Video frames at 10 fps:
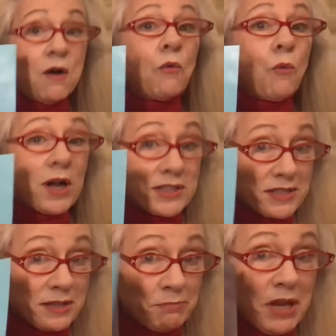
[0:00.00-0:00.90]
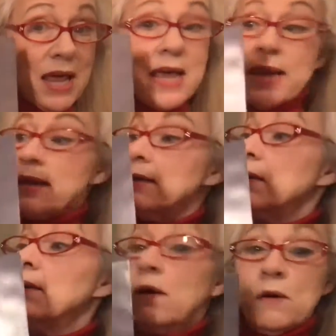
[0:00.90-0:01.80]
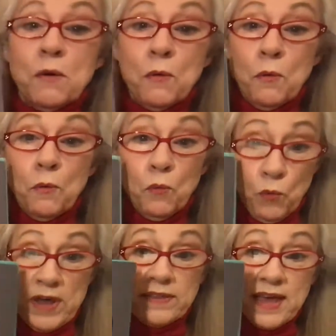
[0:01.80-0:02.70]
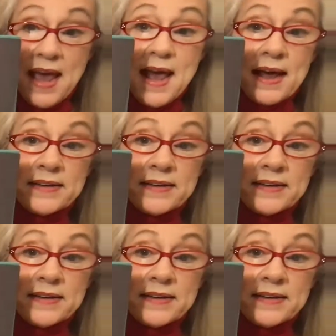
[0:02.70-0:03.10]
wants to play with Cat.